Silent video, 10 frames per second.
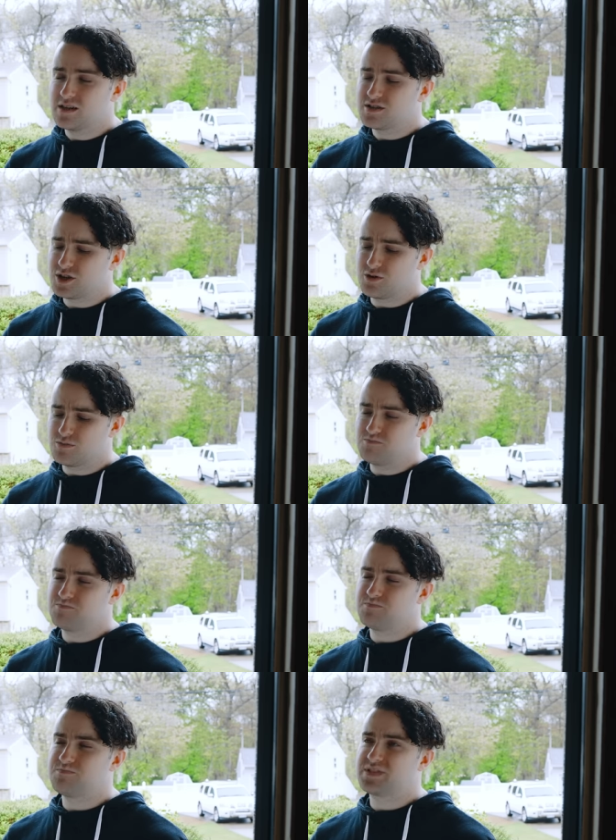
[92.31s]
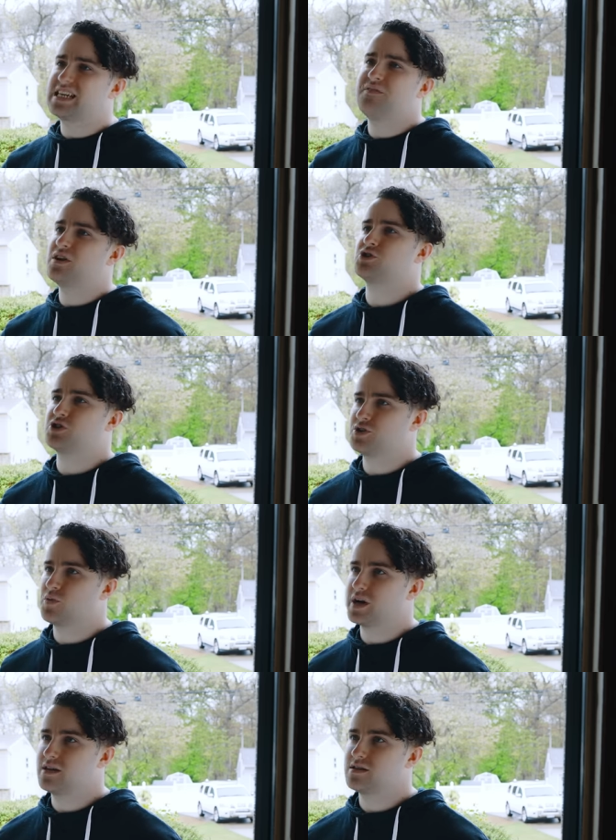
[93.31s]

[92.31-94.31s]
so 720.